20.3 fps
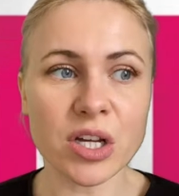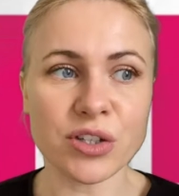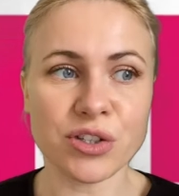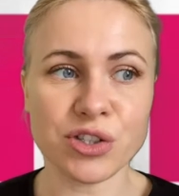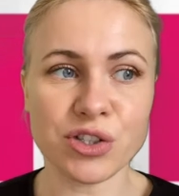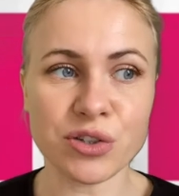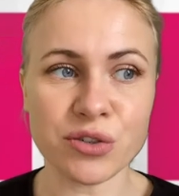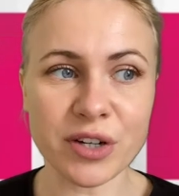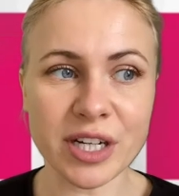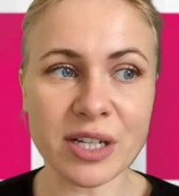
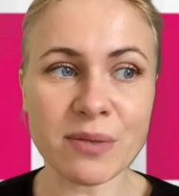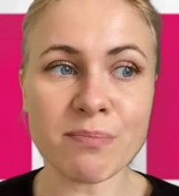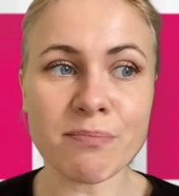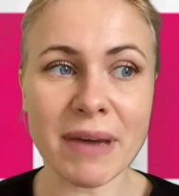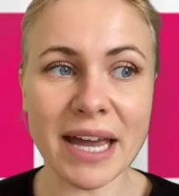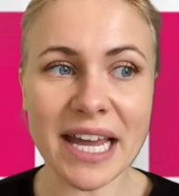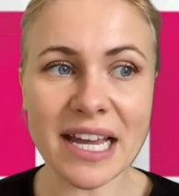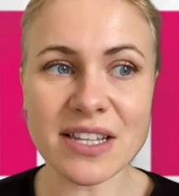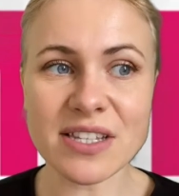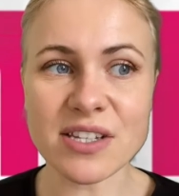During
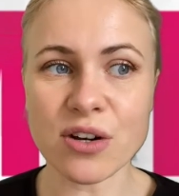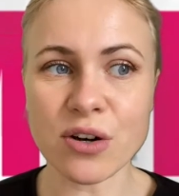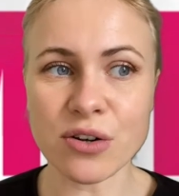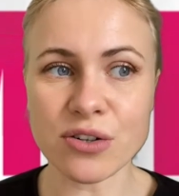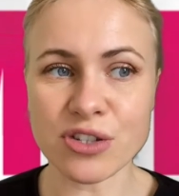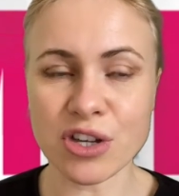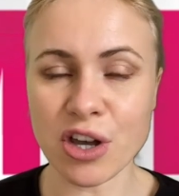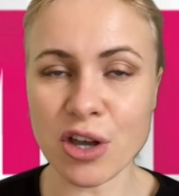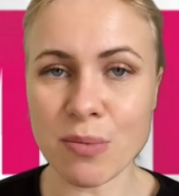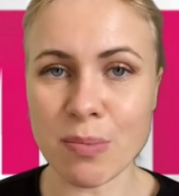May to
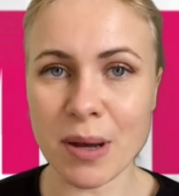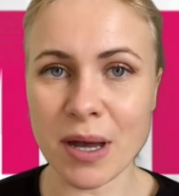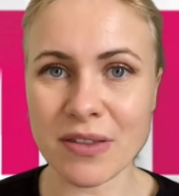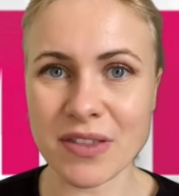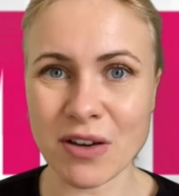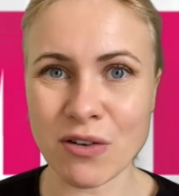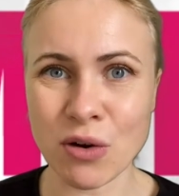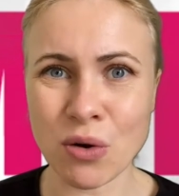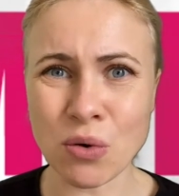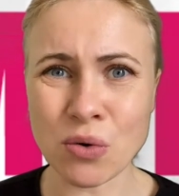October,
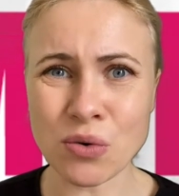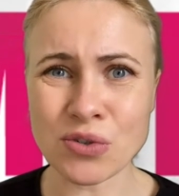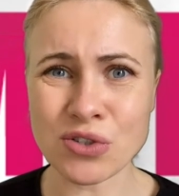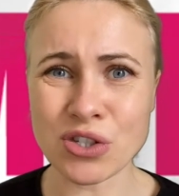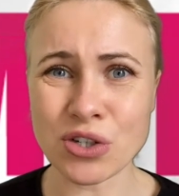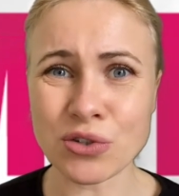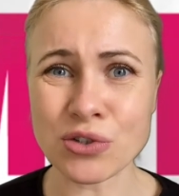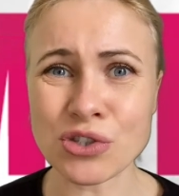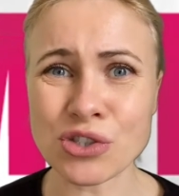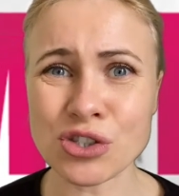there are also
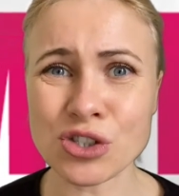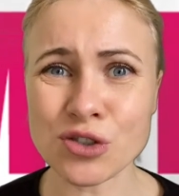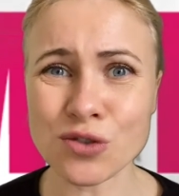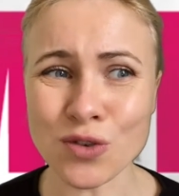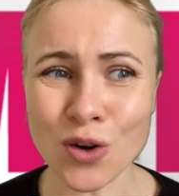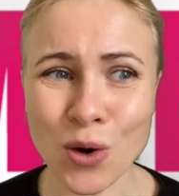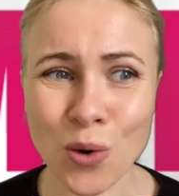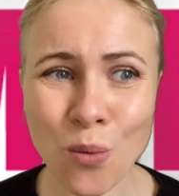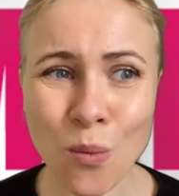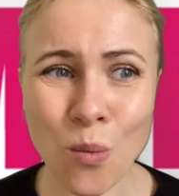
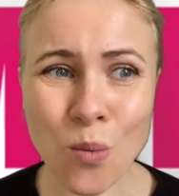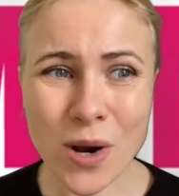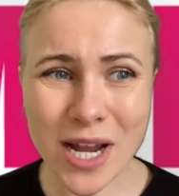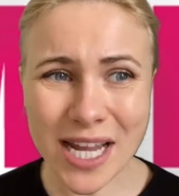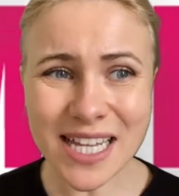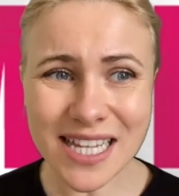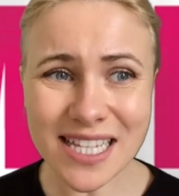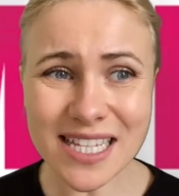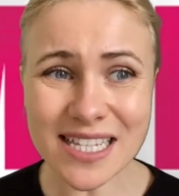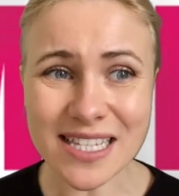strong
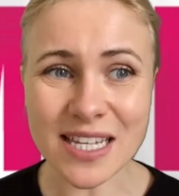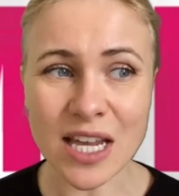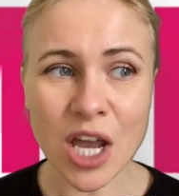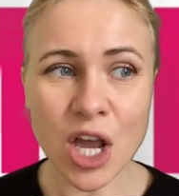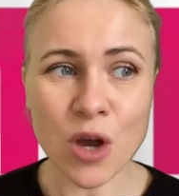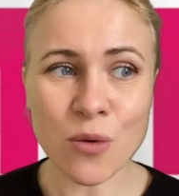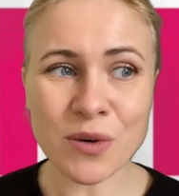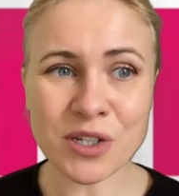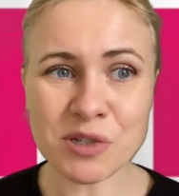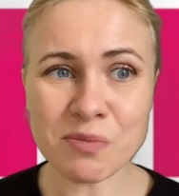winds,
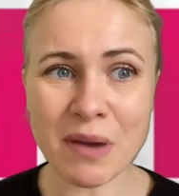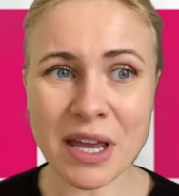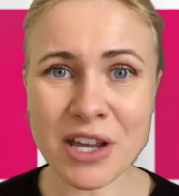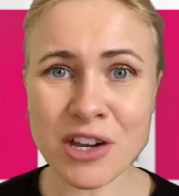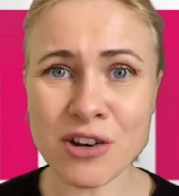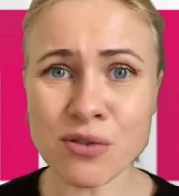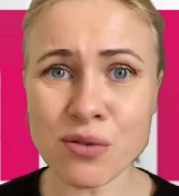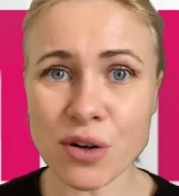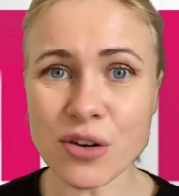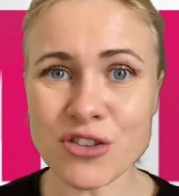which make
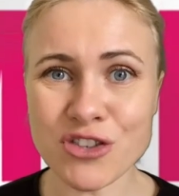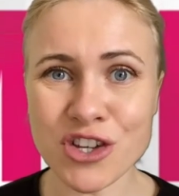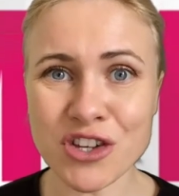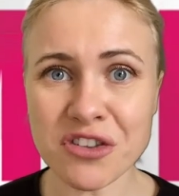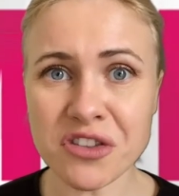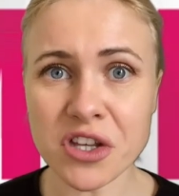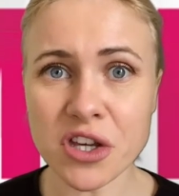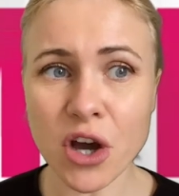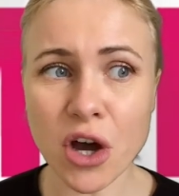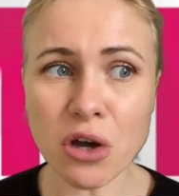crossing
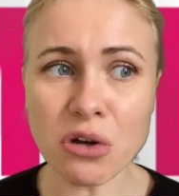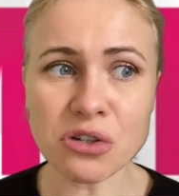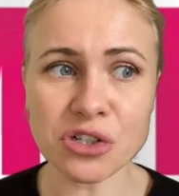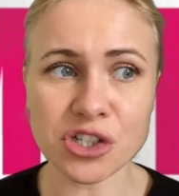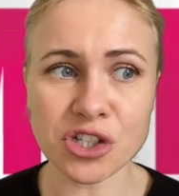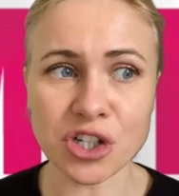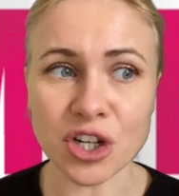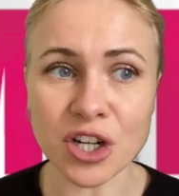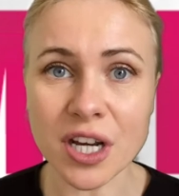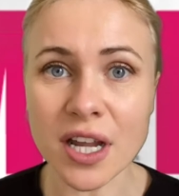the
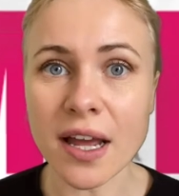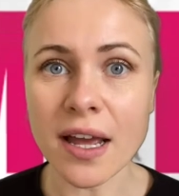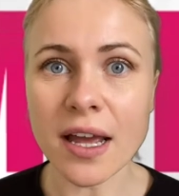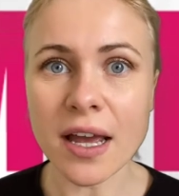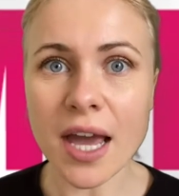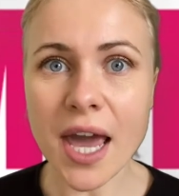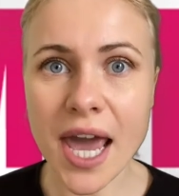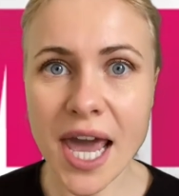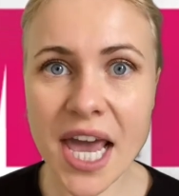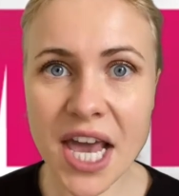ocean
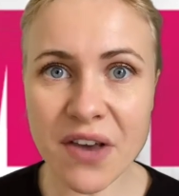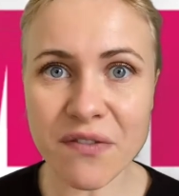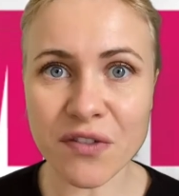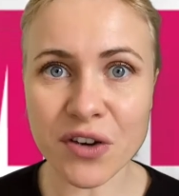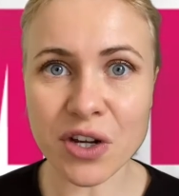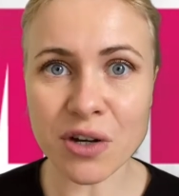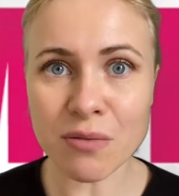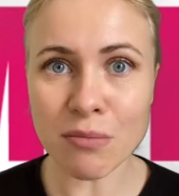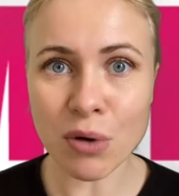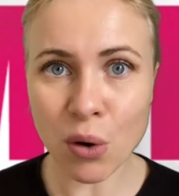
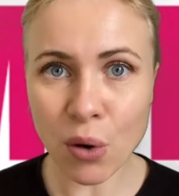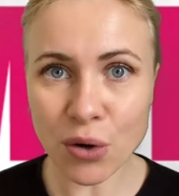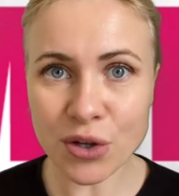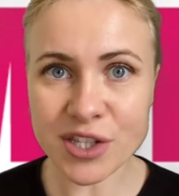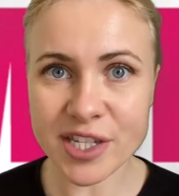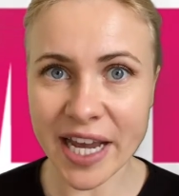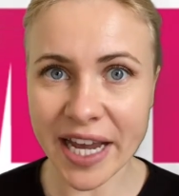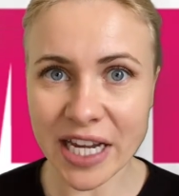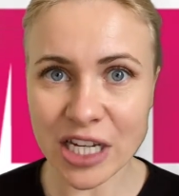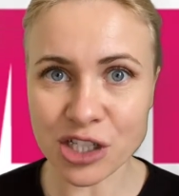even more
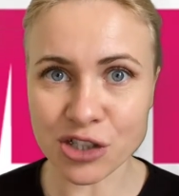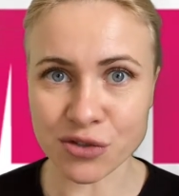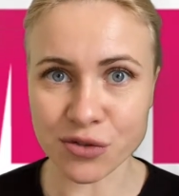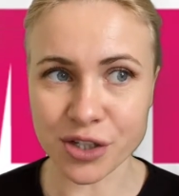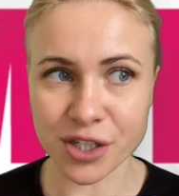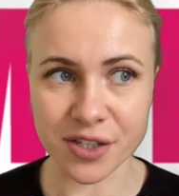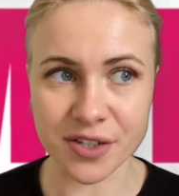dangerous.